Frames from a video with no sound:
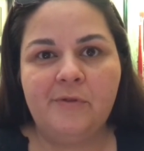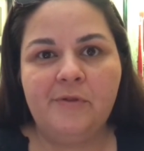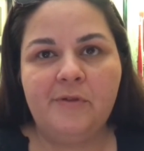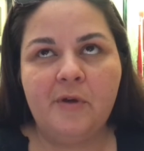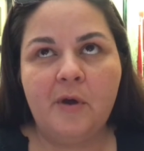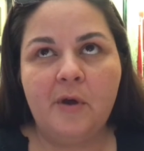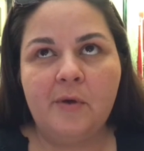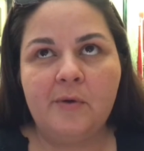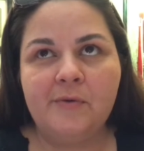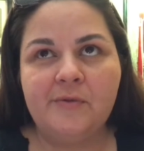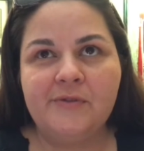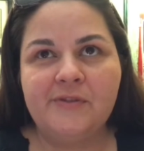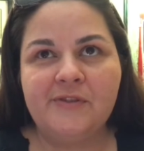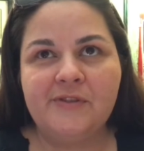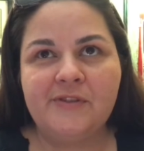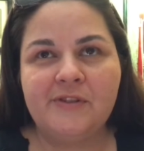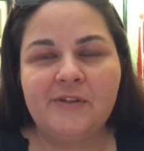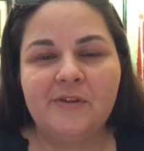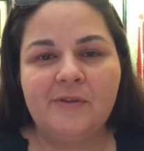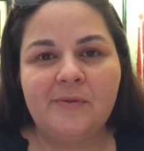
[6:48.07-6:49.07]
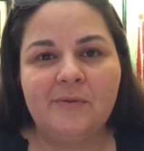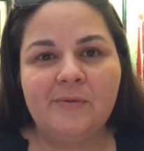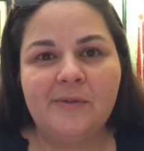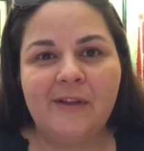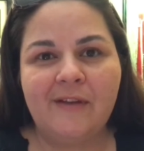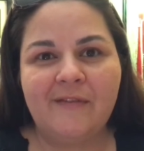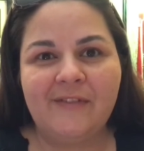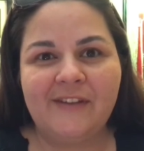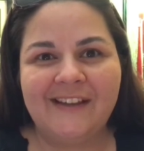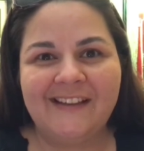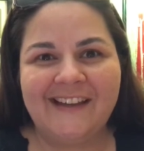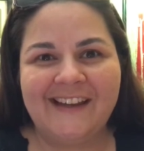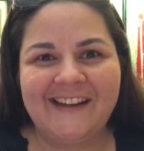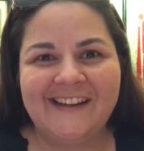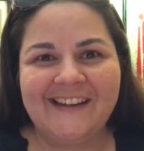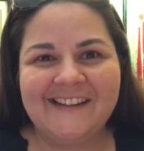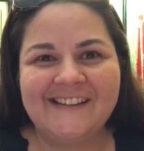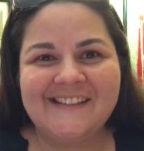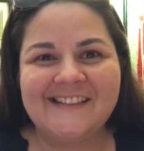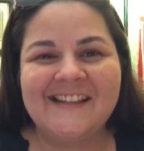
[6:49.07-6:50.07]
Those two lovely
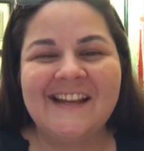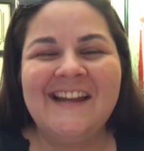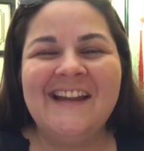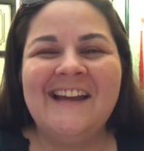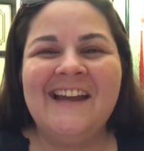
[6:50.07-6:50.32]
ladies